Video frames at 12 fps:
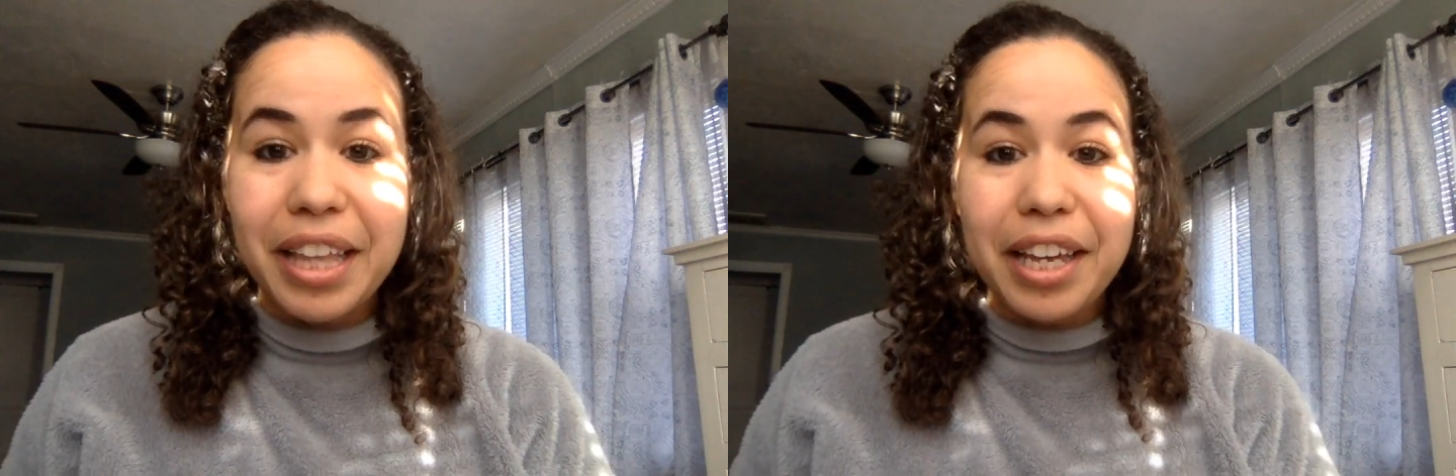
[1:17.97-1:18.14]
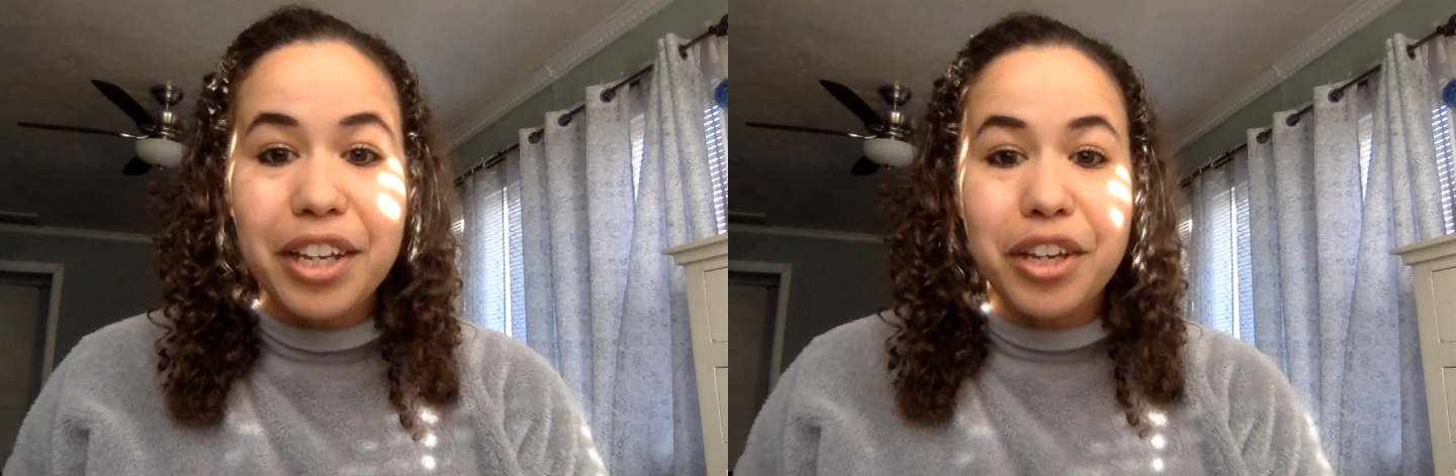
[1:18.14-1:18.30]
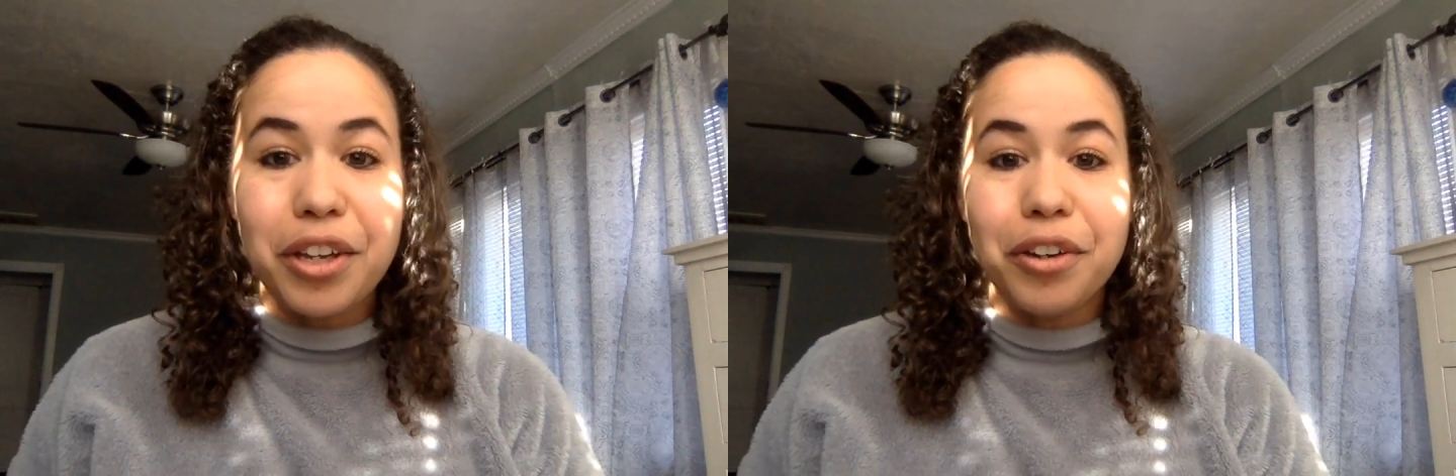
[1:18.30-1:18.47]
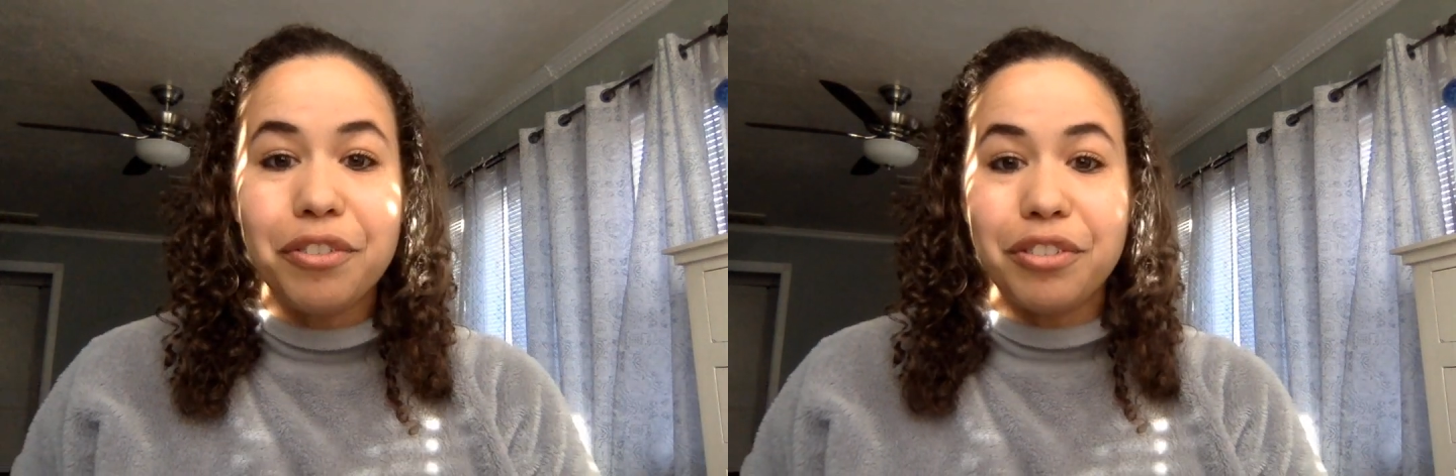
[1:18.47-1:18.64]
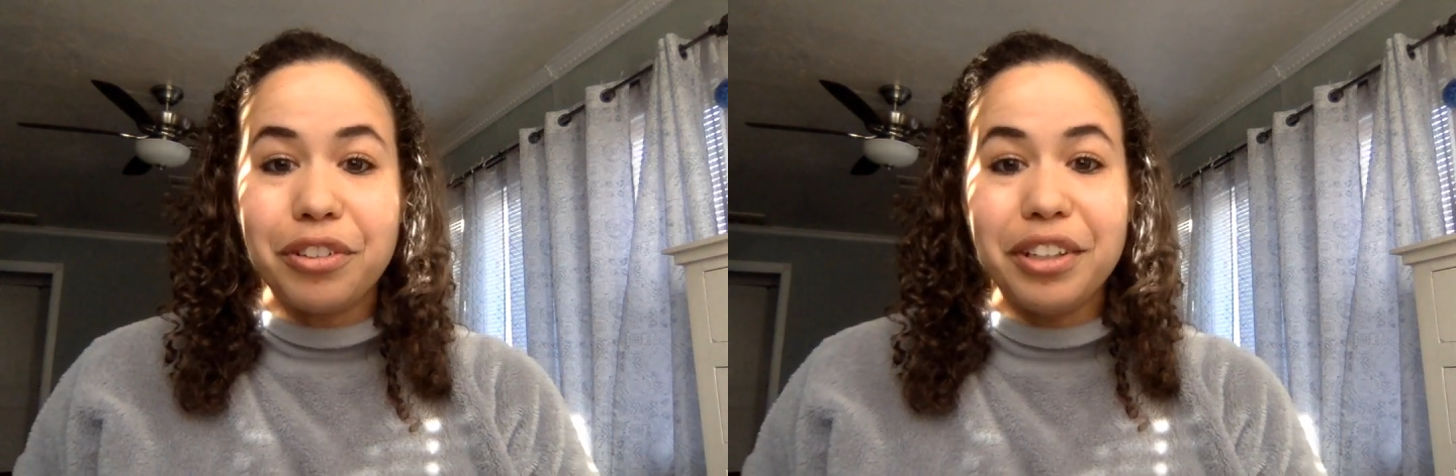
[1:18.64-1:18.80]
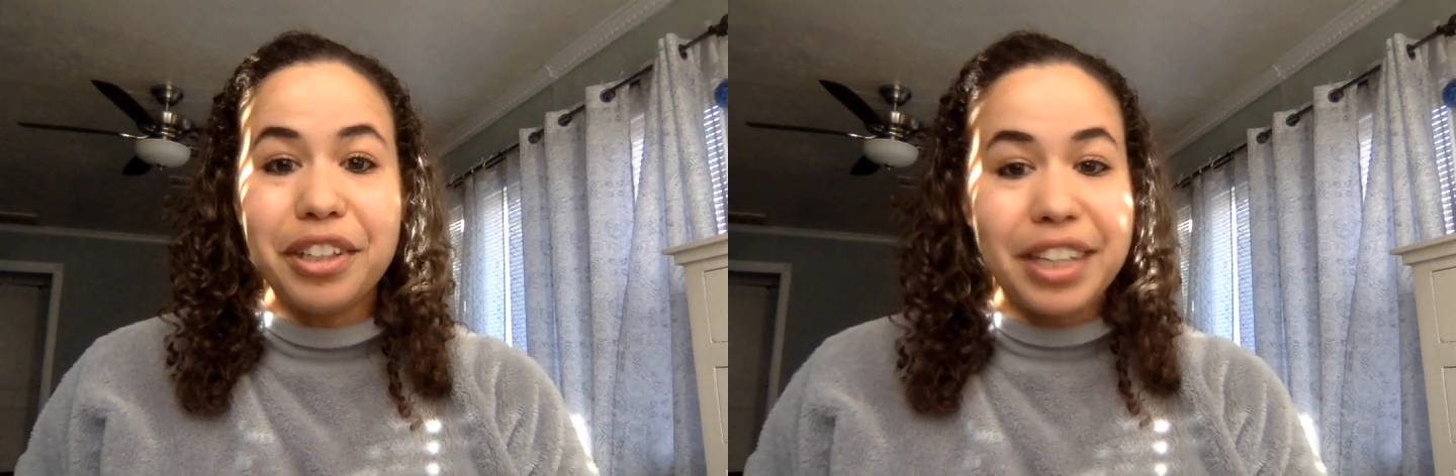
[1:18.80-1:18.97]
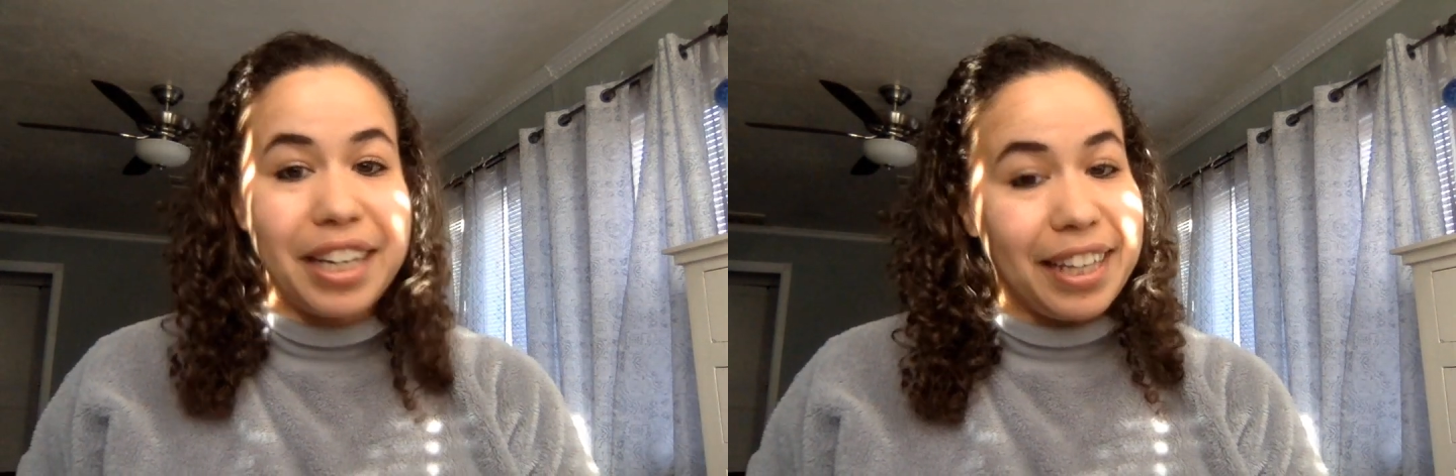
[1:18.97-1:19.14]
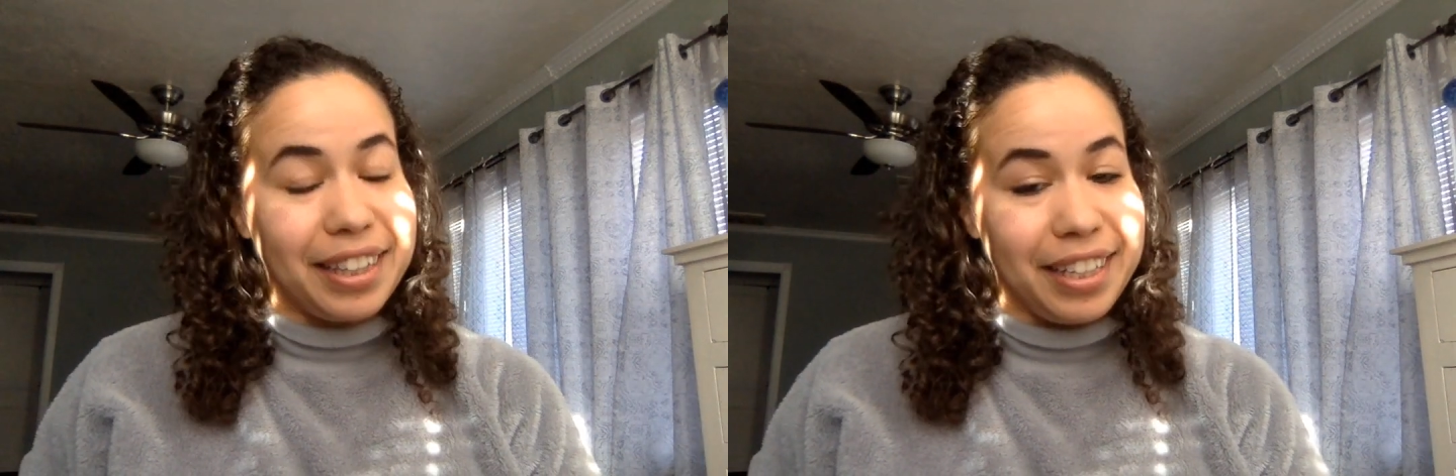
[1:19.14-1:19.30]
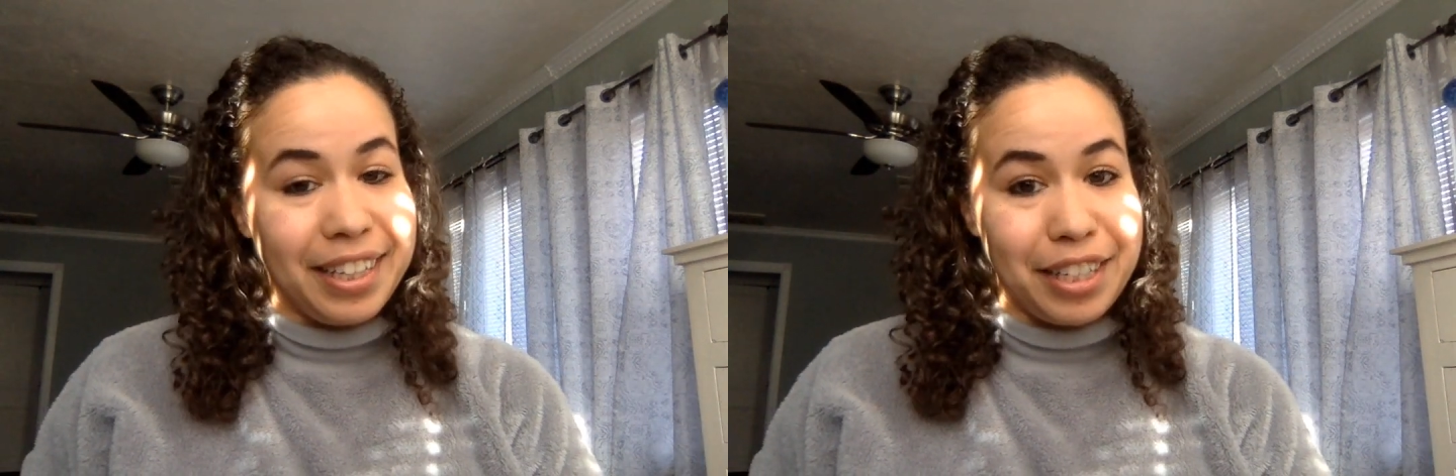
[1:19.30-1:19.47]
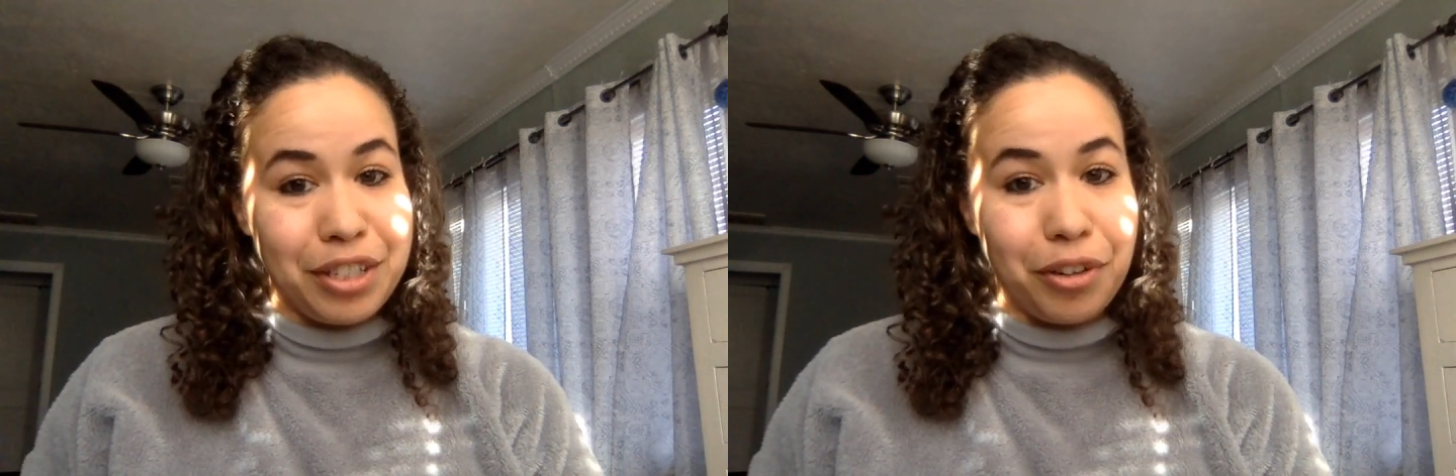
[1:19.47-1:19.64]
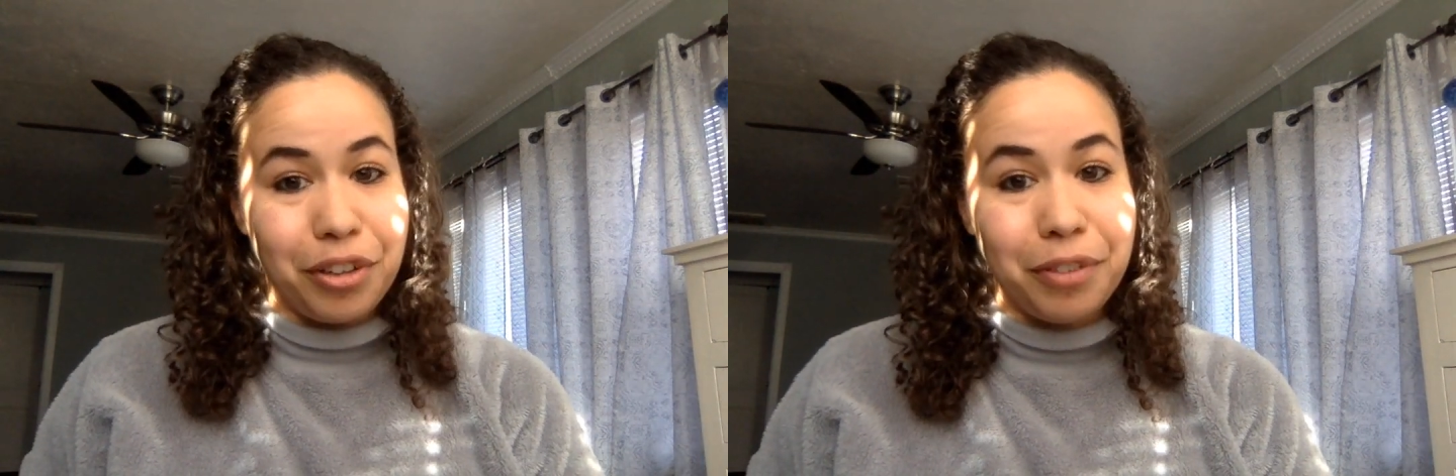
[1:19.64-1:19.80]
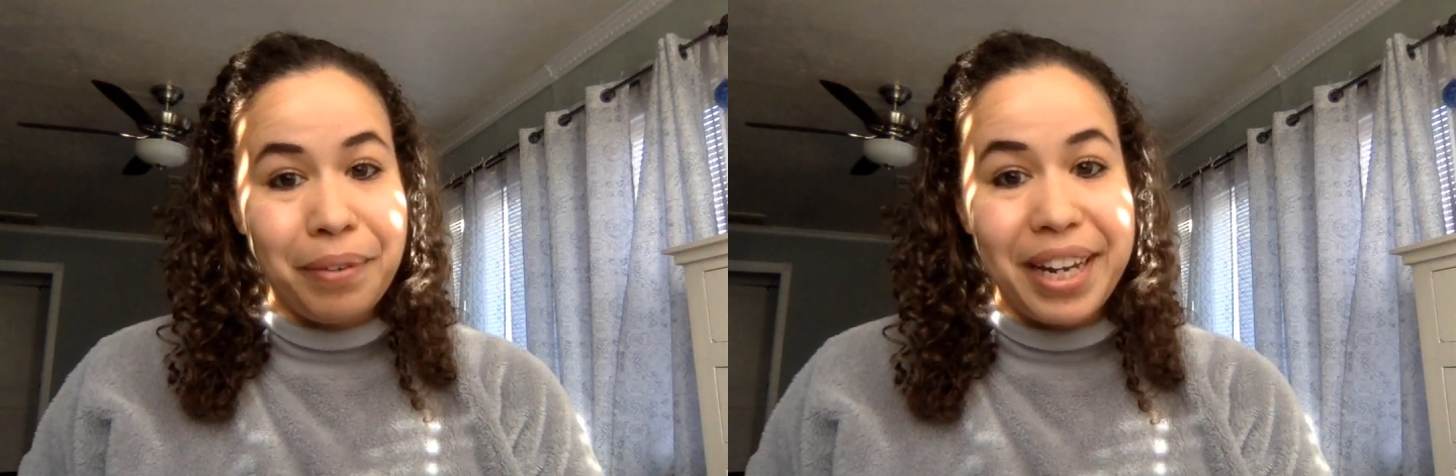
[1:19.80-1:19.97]
Thank you for looking at the
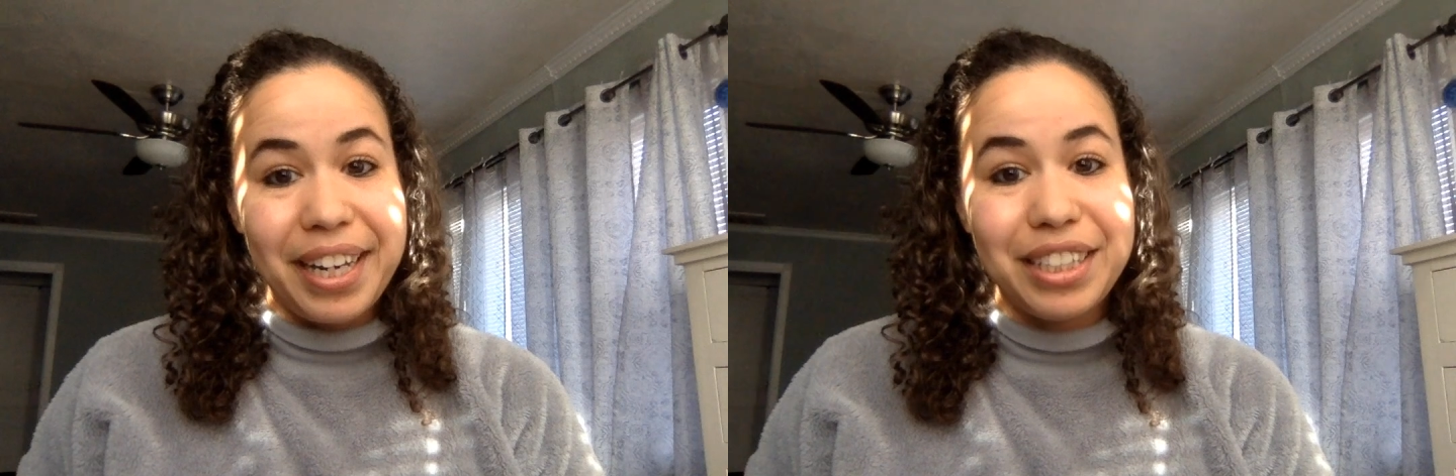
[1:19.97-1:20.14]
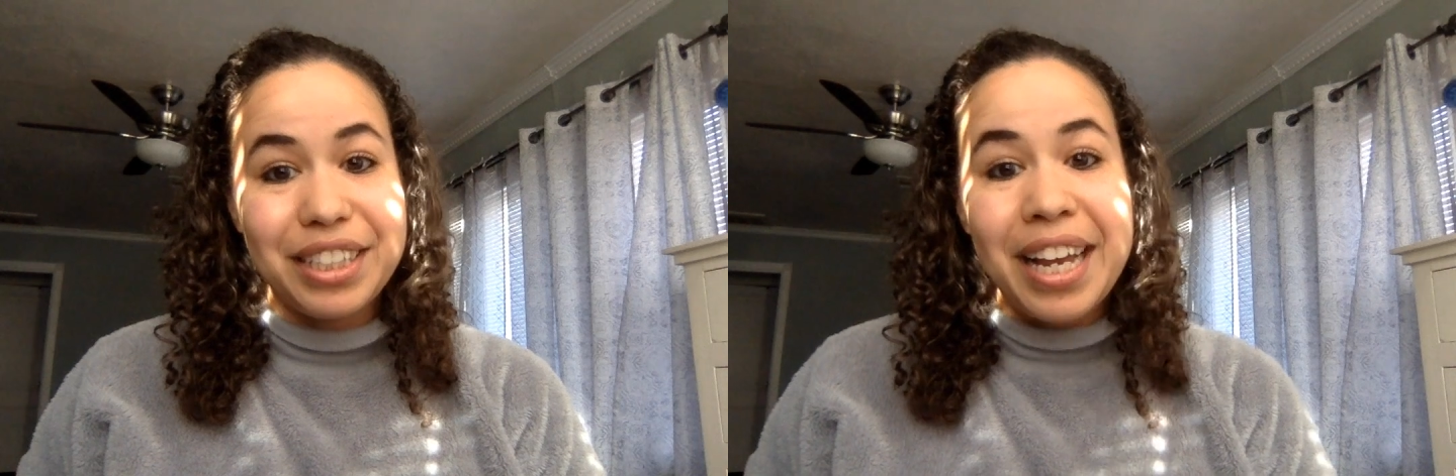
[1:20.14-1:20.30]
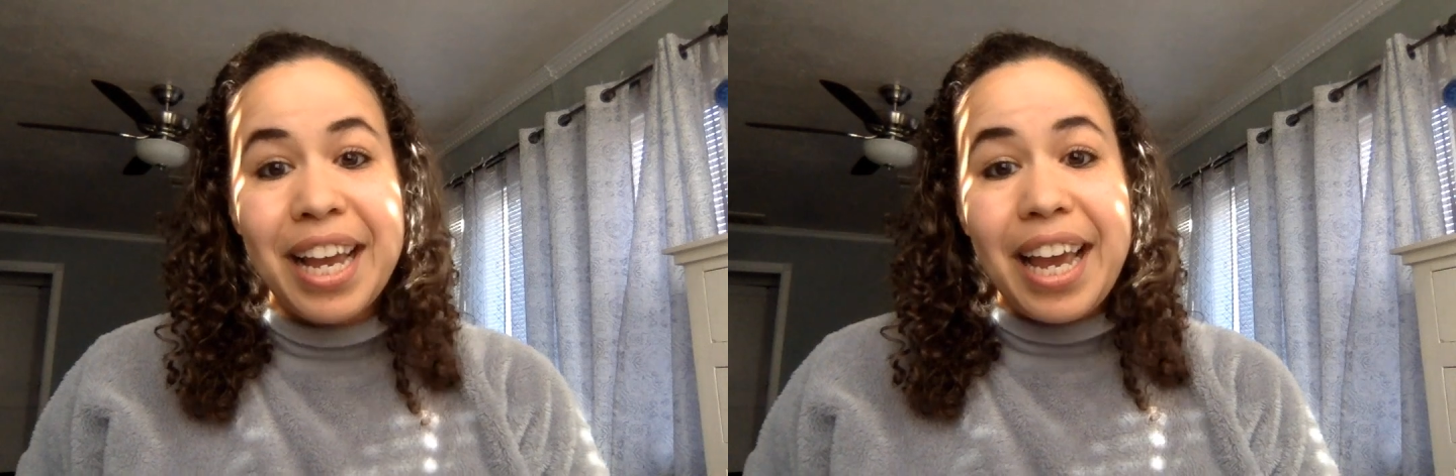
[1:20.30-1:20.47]
Kickstarter page.